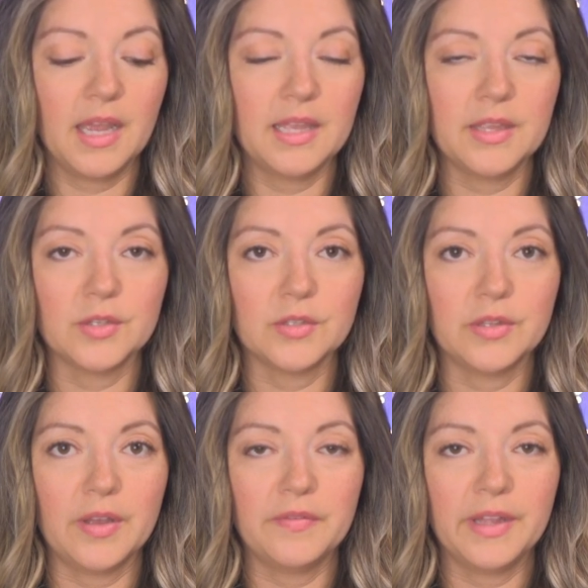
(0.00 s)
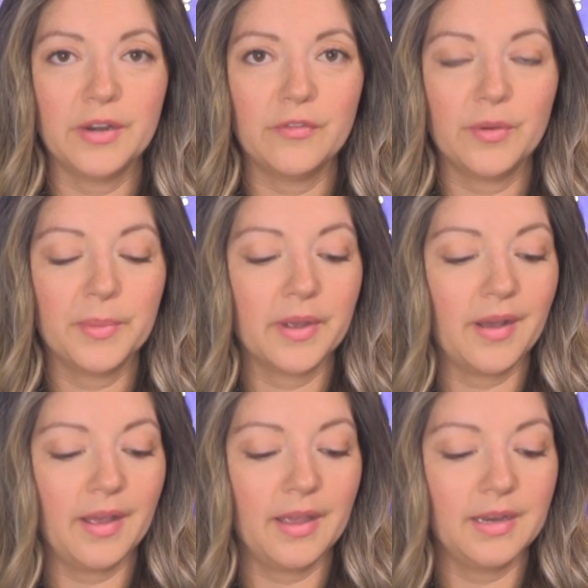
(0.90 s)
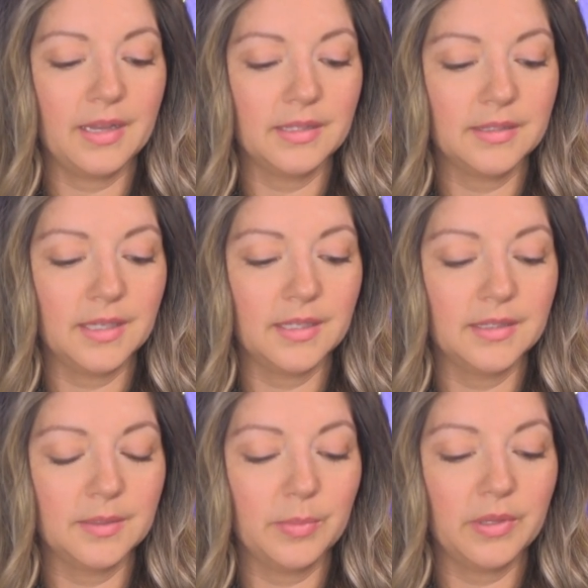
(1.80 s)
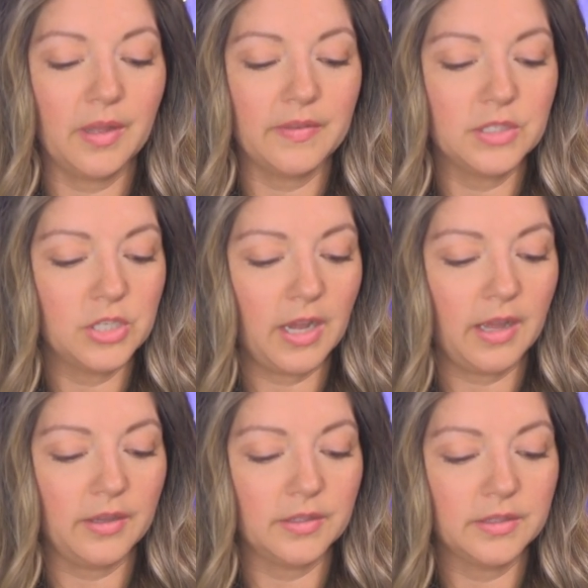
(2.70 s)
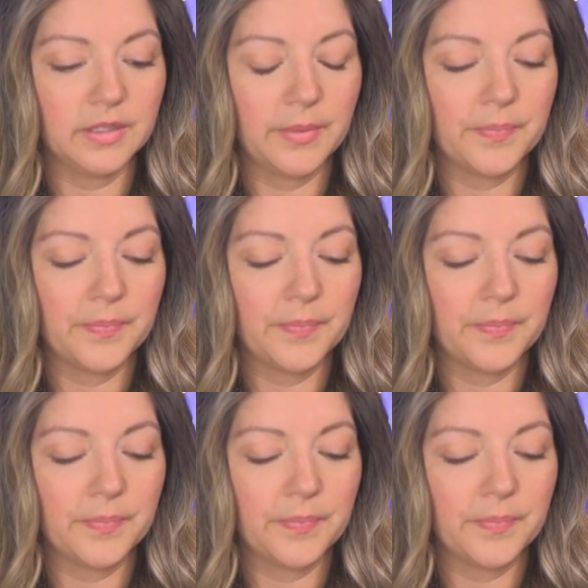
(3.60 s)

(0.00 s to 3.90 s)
And there's a love letter from God. It says, Beloved child,